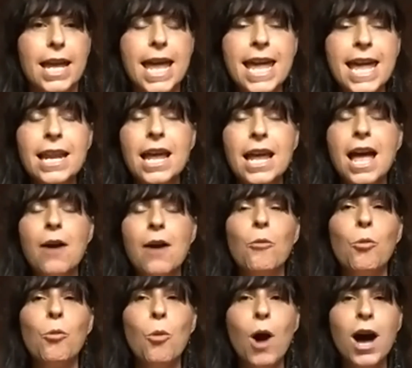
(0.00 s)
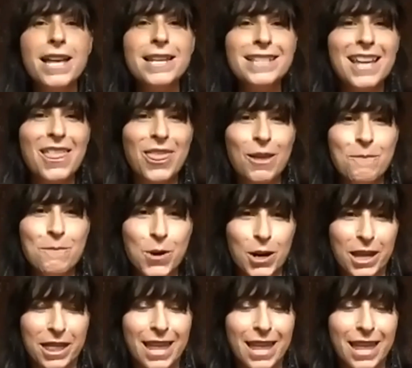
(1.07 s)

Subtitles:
It was the book